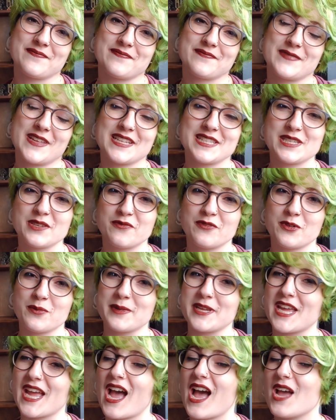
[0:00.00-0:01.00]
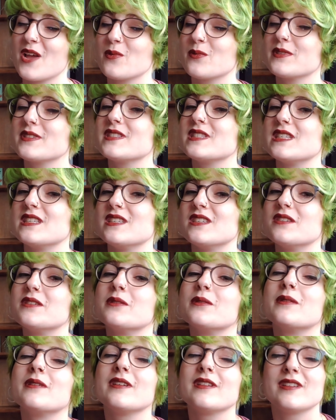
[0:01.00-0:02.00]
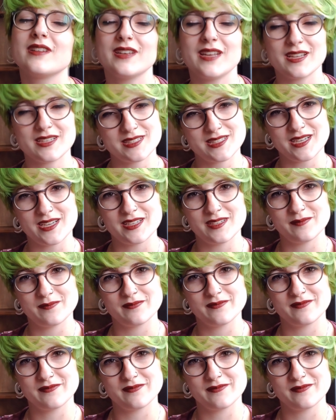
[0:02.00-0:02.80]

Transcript: that's it for me. I will see you next time.